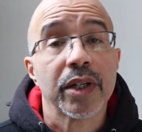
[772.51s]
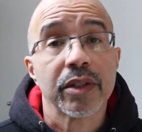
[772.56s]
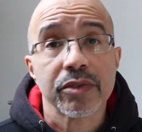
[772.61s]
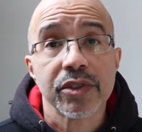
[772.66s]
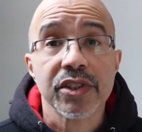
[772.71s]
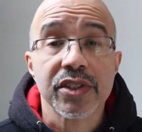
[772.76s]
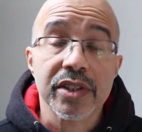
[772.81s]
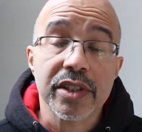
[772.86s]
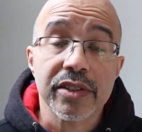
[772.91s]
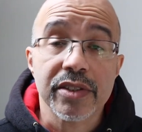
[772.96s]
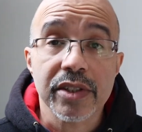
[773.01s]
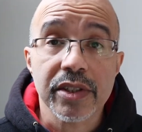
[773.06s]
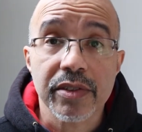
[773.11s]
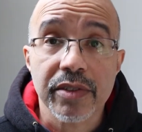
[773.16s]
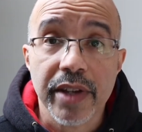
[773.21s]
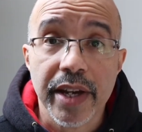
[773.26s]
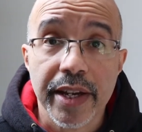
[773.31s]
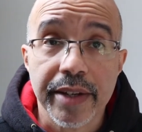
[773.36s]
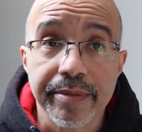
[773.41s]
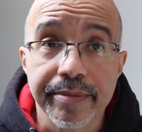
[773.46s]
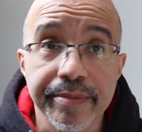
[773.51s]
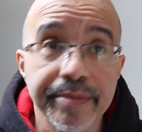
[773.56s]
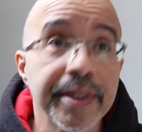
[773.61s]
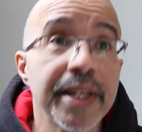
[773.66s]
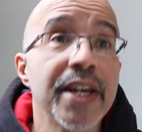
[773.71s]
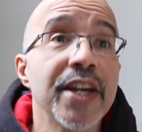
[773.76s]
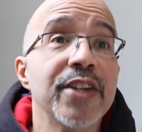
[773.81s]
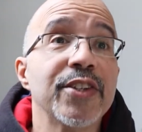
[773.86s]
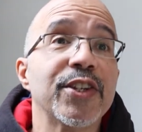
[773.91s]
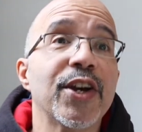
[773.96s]
just consider that.
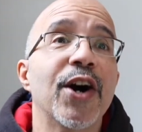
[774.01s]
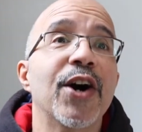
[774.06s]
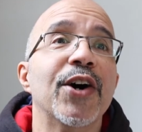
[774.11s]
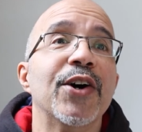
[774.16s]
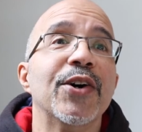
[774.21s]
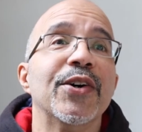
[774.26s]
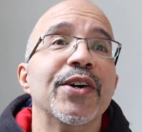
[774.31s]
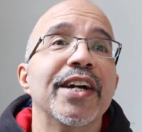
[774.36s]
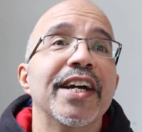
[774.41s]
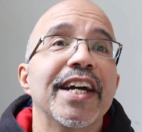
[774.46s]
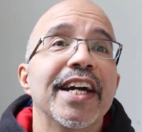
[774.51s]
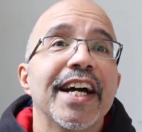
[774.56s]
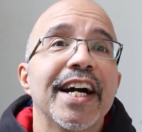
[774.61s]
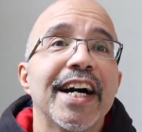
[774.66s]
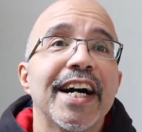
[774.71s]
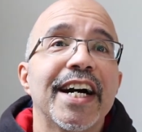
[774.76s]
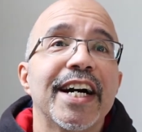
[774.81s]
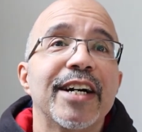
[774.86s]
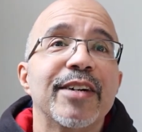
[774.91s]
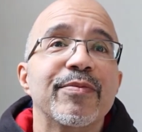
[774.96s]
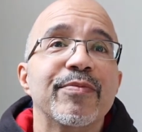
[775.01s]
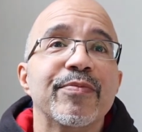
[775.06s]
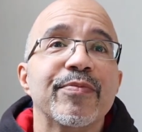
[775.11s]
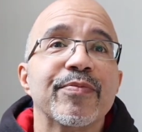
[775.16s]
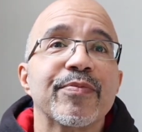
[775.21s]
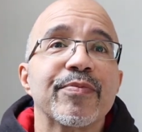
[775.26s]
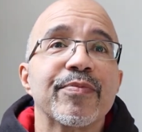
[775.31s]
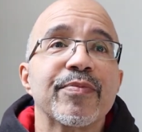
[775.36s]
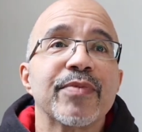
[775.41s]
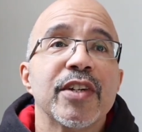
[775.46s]
So
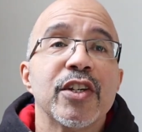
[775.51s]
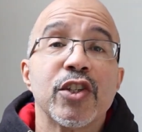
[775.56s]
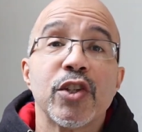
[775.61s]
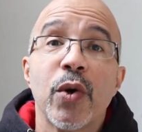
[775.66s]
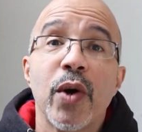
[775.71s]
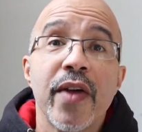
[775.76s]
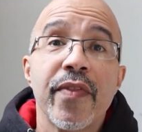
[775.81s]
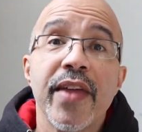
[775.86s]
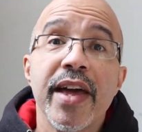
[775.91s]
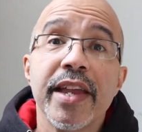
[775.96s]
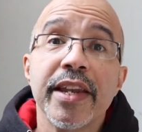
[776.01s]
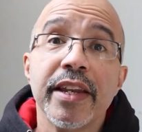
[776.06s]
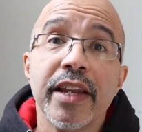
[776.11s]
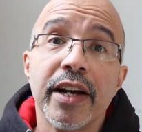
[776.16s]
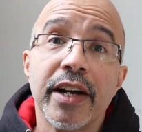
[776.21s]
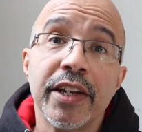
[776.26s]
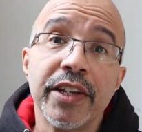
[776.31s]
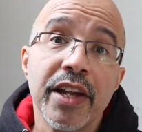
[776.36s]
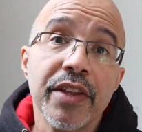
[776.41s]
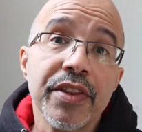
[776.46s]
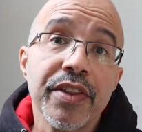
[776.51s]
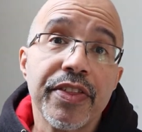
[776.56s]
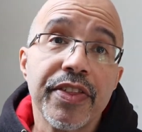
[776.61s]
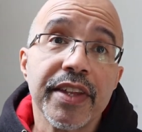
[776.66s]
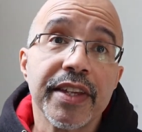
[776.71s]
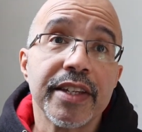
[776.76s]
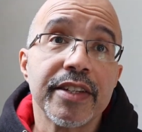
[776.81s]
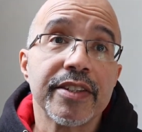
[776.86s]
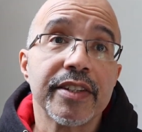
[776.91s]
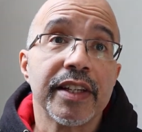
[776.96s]
and then another
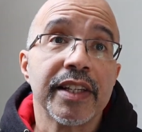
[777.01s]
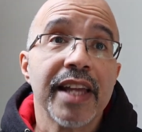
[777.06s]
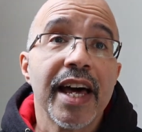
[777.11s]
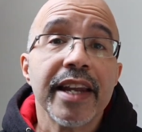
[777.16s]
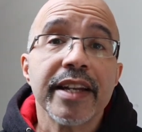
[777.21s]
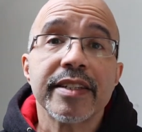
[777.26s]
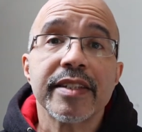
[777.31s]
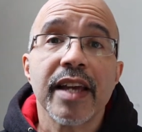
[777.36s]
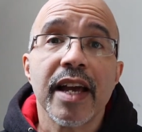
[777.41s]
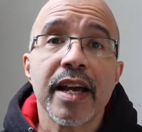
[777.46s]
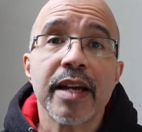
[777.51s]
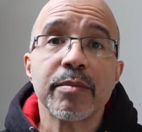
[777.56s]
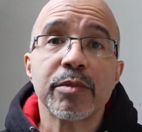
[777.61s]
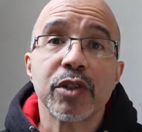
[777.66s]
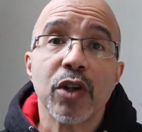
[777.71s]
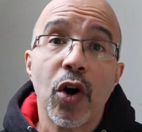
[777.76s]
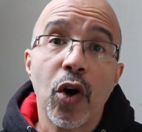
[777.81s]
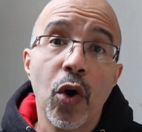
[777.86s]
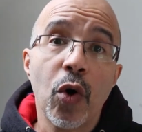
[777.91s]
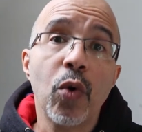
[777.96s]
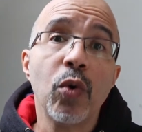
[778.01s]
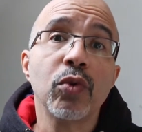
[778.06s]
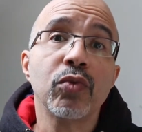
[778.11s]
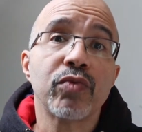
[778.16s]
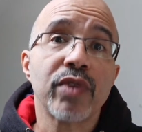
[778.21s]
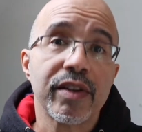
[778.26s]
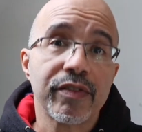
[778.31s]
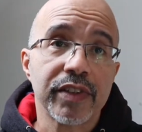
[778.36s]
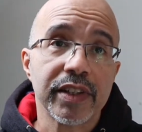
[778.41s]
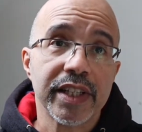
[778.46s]
thing is, a lot of times old
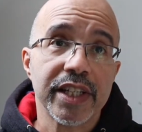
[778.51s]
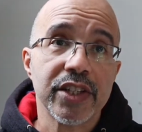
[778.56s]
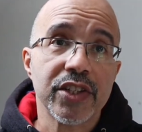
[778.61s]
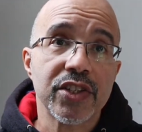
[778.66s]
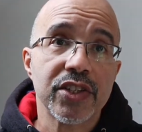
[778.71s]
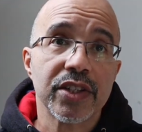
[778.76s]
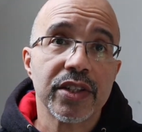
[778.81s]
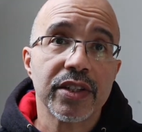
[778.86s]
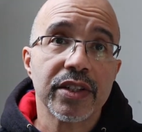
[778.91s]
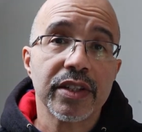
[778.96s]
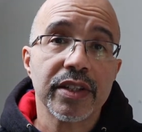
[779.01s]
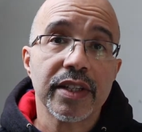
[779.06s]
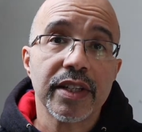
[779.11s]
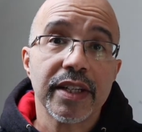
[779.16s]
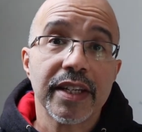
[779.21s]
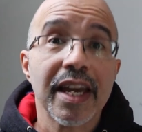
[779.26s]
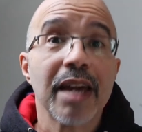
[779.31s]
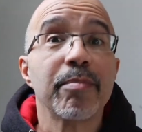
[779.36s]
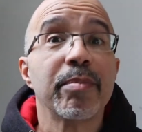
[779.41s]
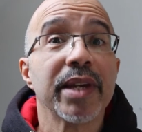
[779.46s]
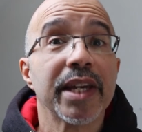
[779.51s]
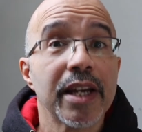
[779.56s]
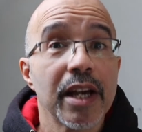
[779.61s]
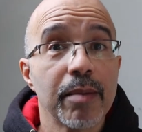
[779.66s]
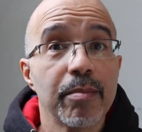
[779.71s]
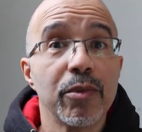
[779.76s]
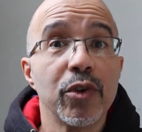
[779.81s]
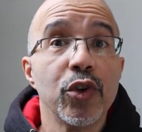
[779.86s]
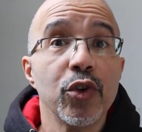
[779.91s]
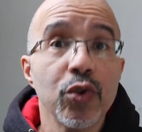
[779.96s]
revelation can
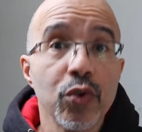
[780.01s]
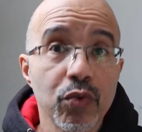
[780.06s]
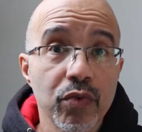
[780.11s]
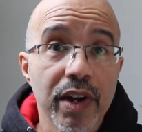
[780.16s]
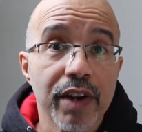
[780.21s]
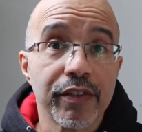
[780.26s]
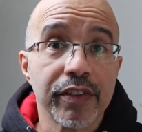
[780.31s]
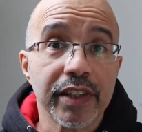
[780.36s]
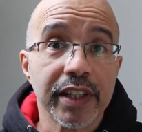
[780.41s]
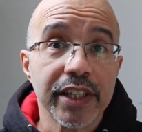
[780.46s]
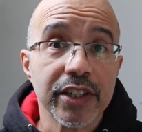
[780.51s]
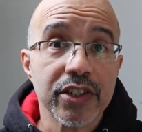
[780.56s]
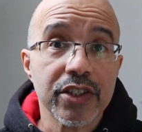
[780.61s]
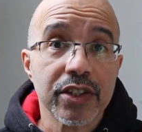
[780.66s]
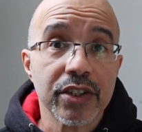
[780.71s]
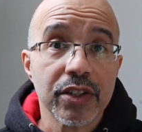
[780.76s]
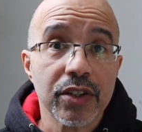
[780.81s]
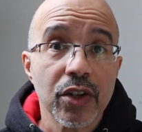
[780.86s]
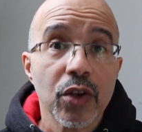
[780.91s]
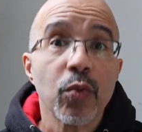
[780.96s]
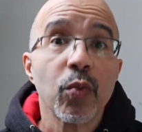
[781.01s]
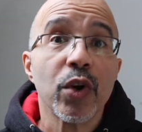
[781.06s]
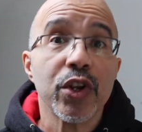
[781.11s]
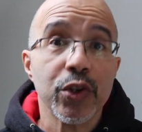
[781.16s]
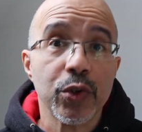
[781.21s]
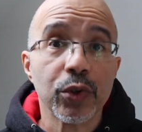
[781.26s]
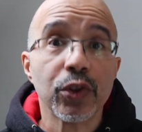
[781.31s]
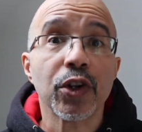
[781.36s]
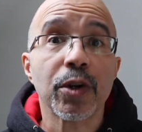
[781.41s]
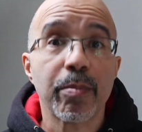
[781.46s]
become new revelation when
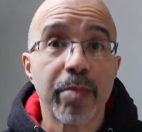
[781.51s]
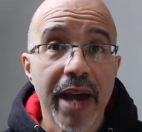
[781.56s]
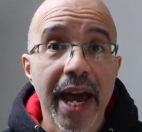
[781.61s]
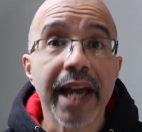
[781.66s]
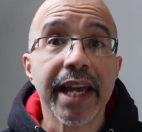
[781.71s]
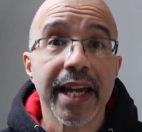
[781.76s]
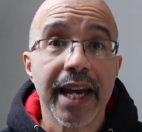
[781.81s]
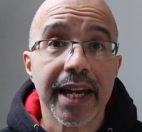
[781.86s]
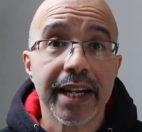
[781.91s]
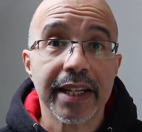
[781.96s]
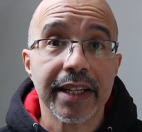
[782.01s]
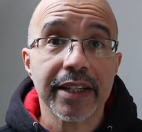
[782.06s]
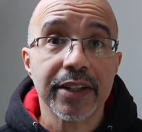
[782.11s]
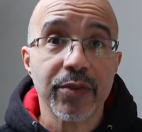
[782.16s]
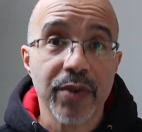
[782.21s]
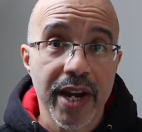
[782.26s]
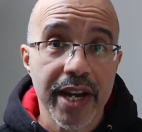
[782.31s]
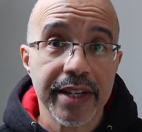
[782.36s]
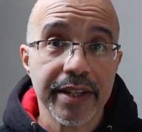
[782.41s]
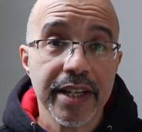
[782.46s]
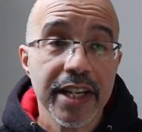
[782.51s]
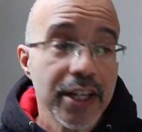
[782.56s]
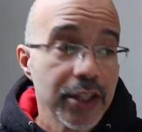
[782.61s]
you look back at it, right?